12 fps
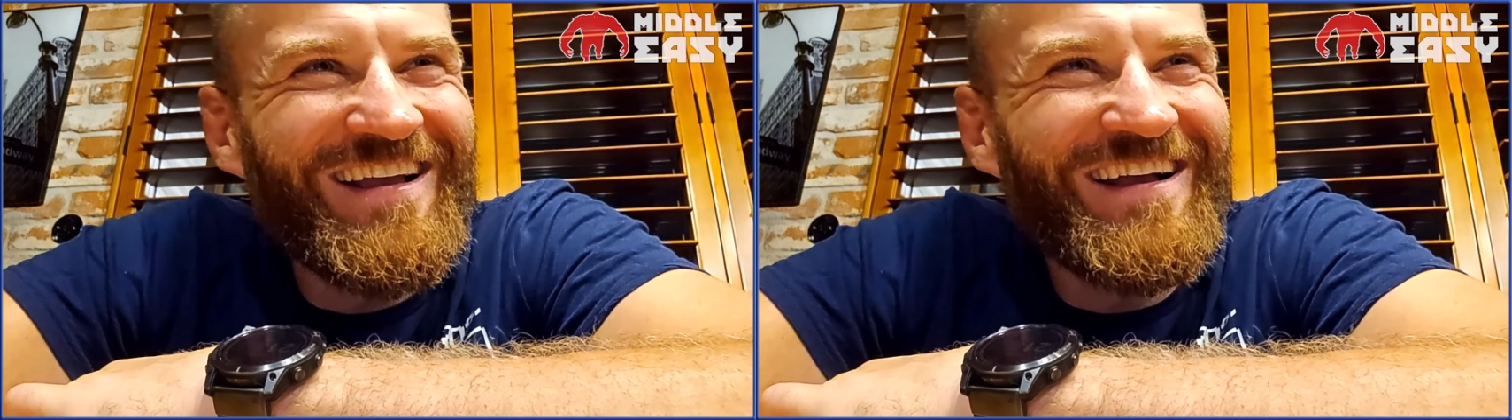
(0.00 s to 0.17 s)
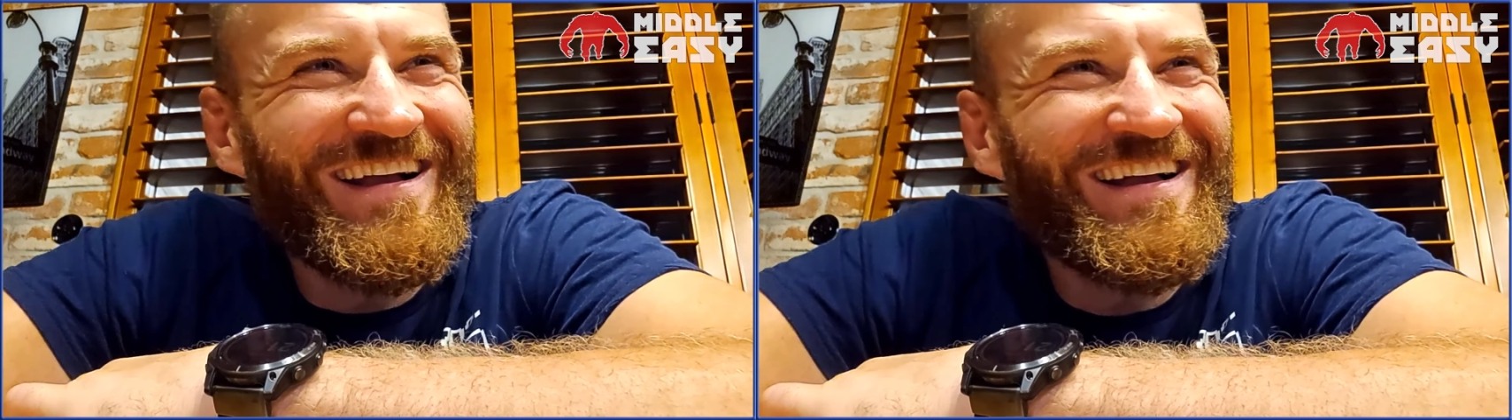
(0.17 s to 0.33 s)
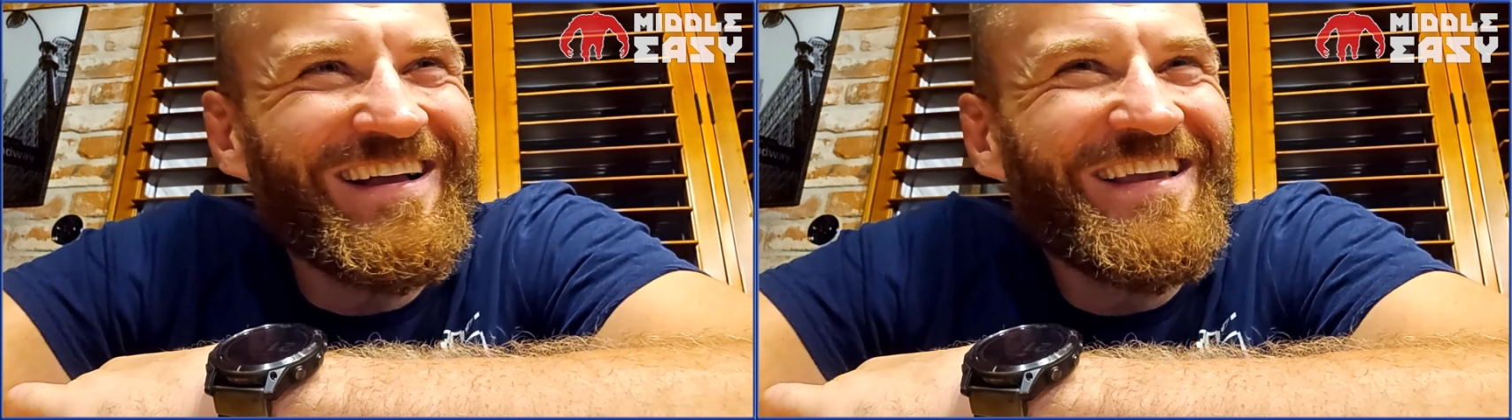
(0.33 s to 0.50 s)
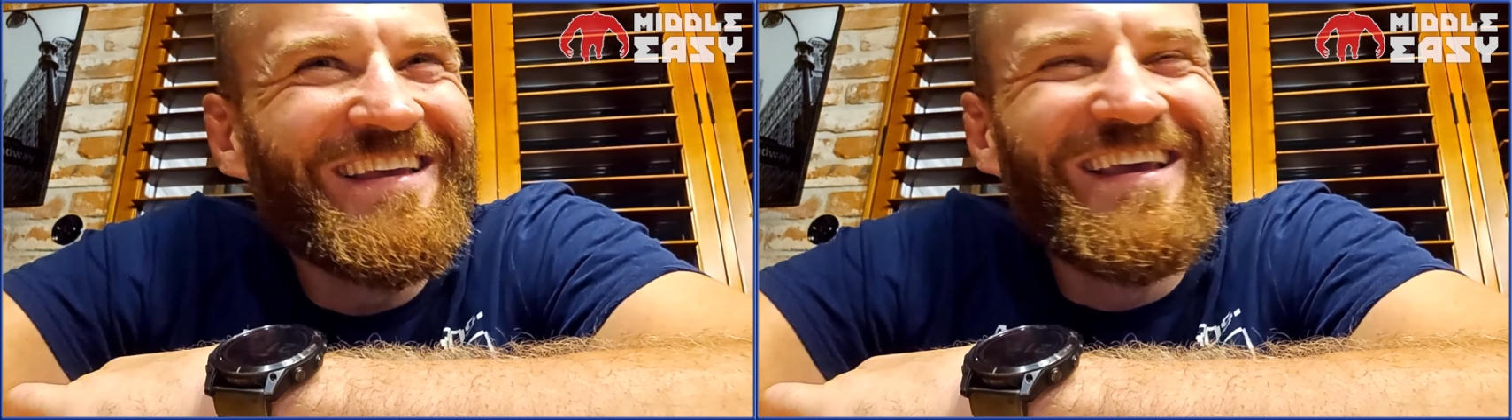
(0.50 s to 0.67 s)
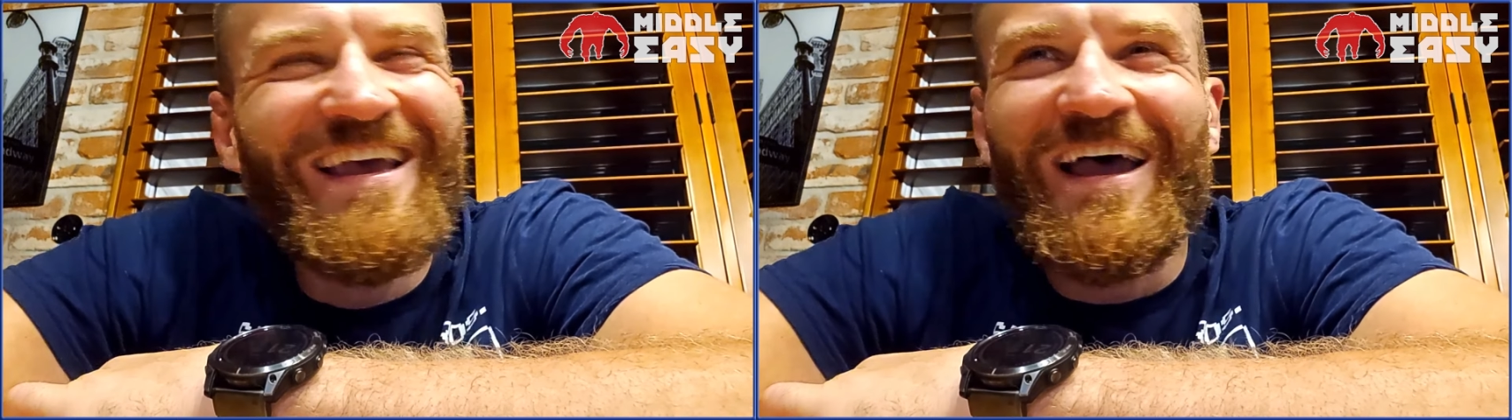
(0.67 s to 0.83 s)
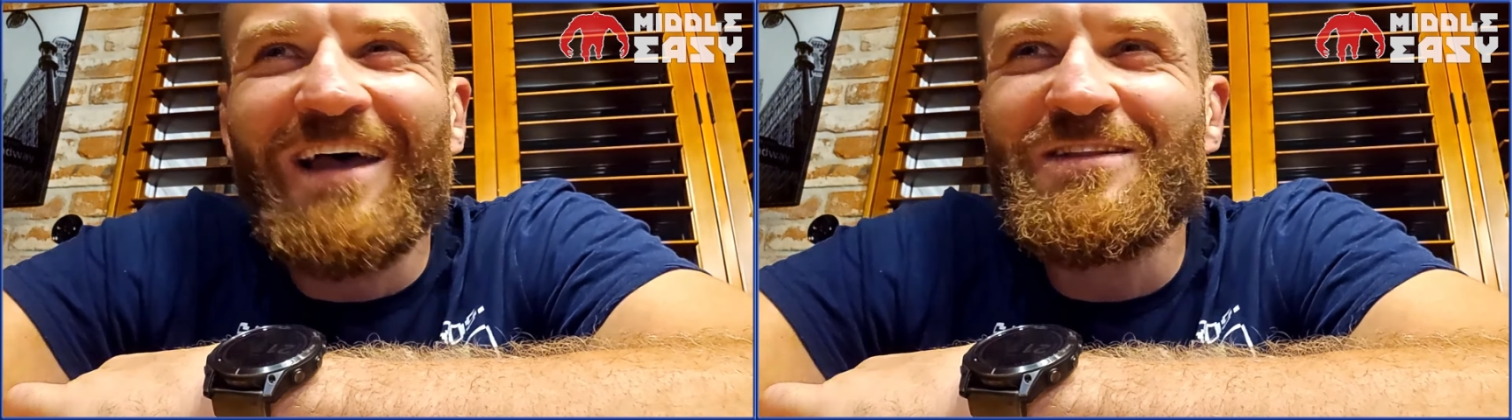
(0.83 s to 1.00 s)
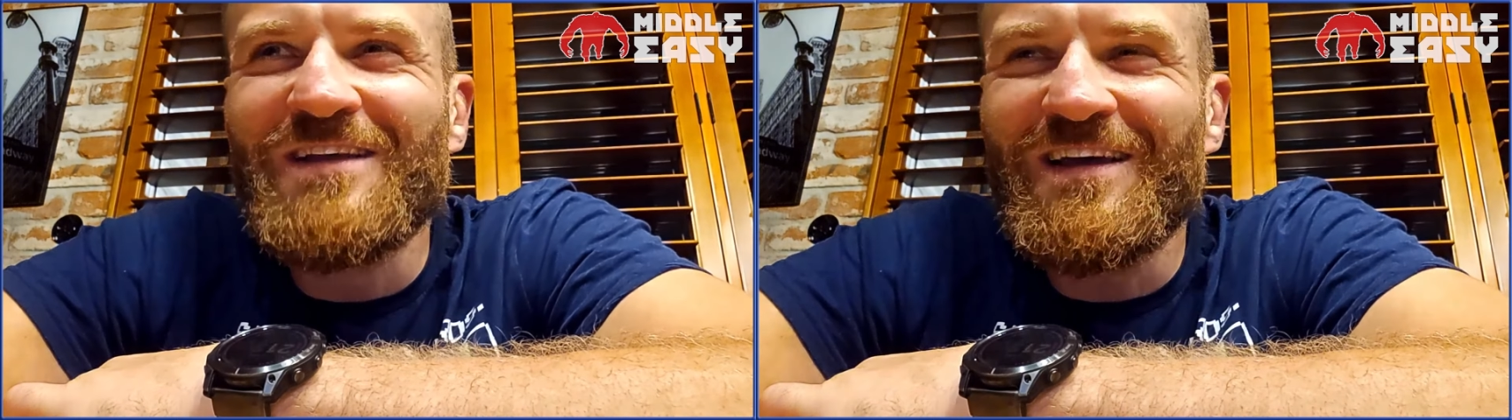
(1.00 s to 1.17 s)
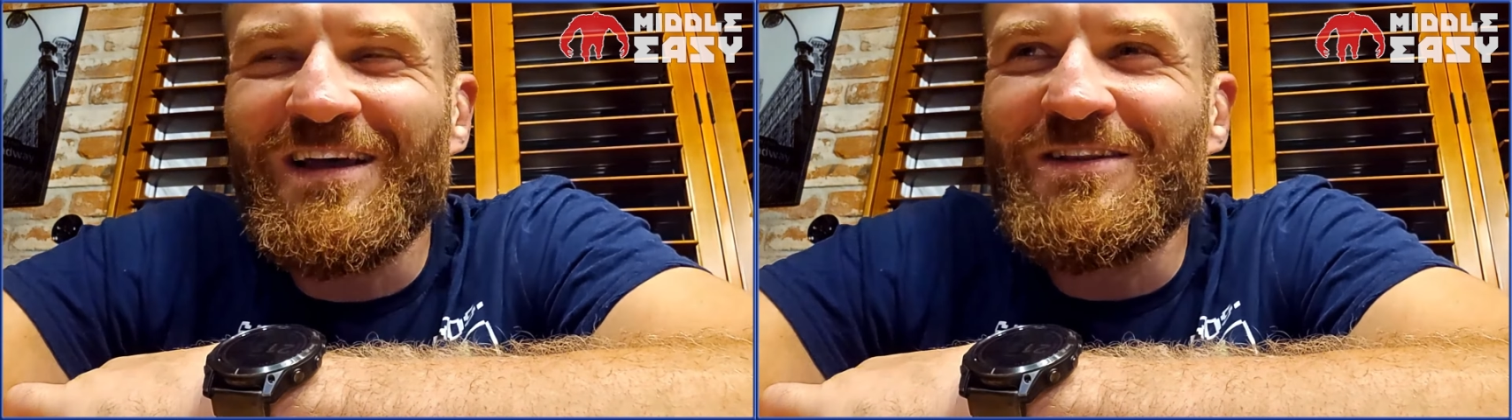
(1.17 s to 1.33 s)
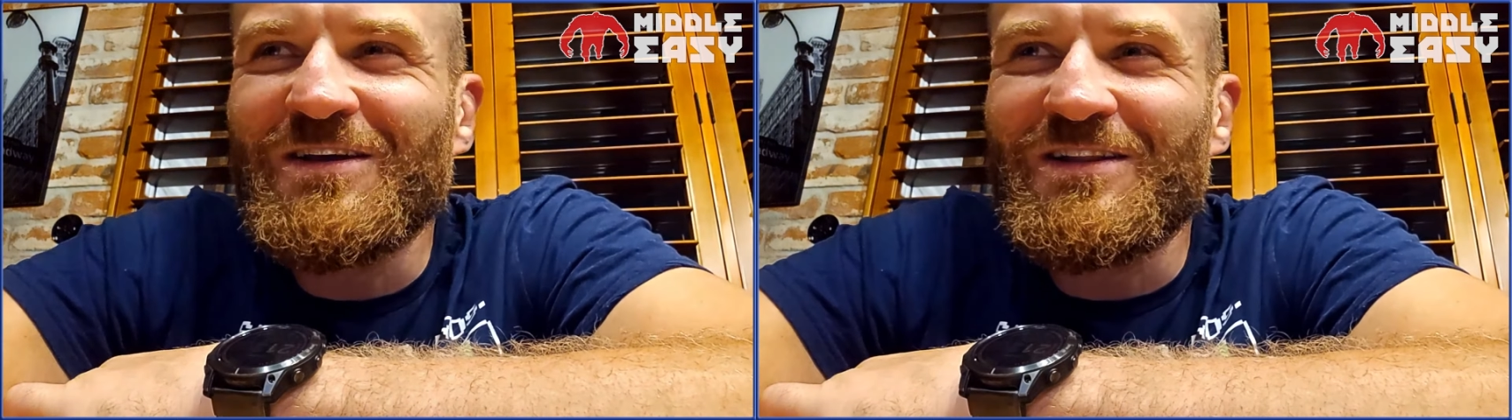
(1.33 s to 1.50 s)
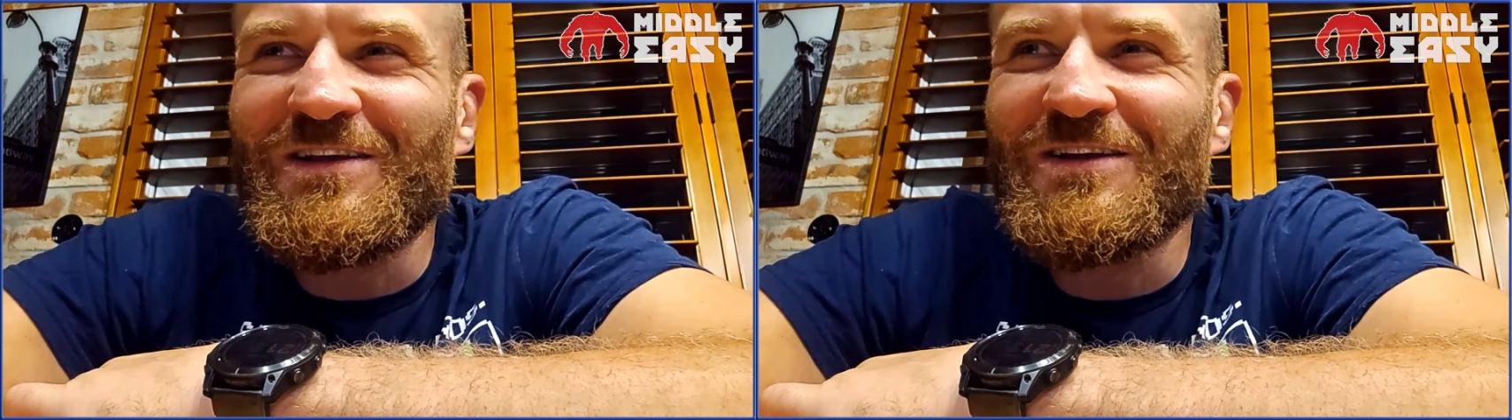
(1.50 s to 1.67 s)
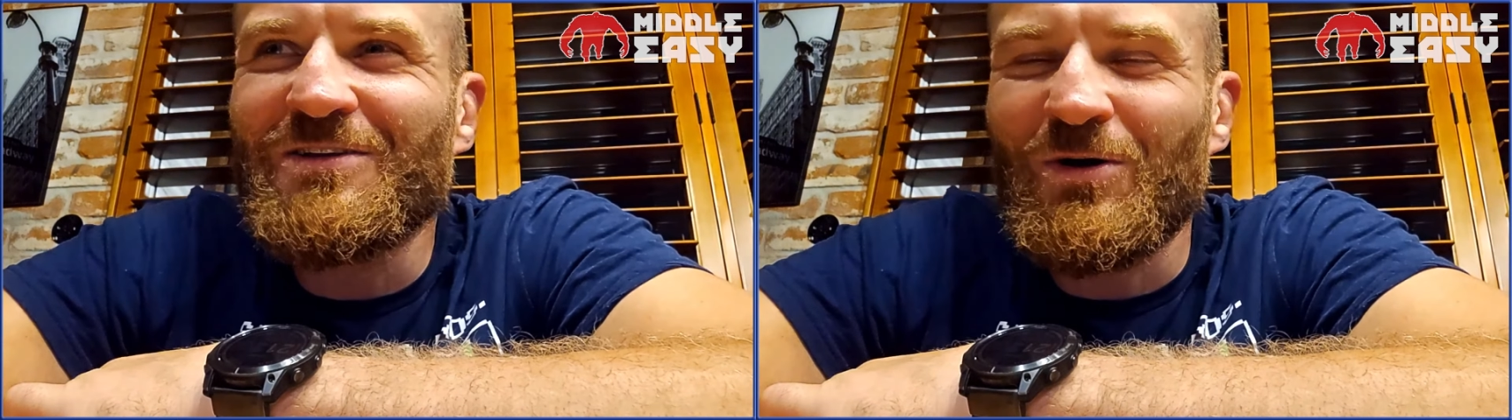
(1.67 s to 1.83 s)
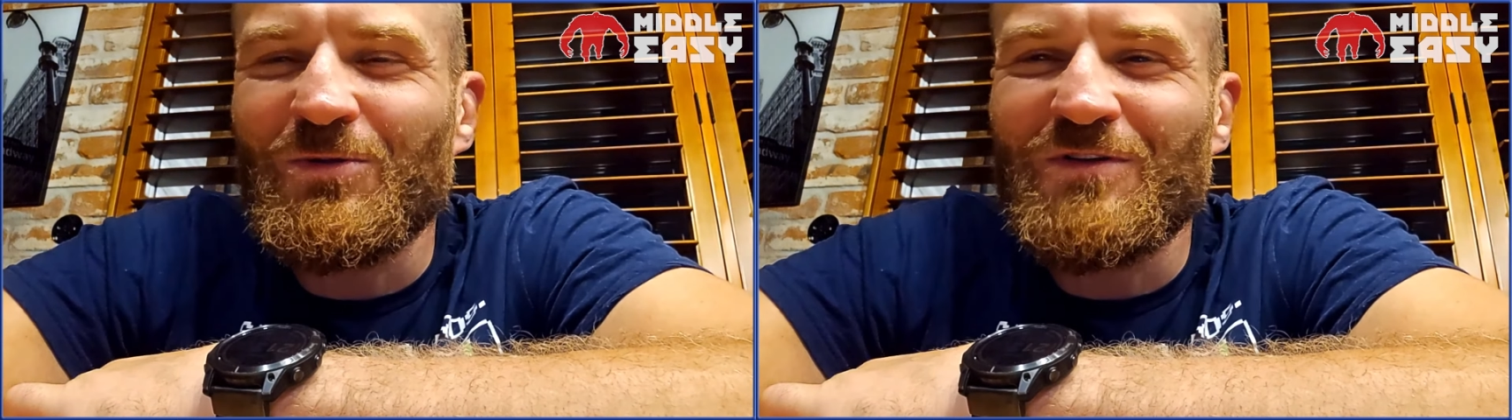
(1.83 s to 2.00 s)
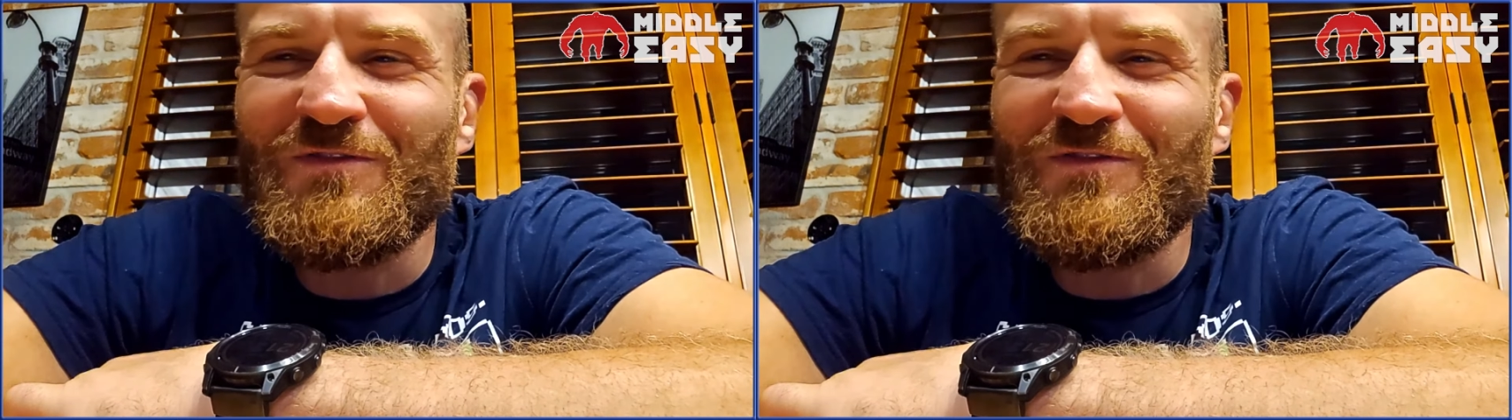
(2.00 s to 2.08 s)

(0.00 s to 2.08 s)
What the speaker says: the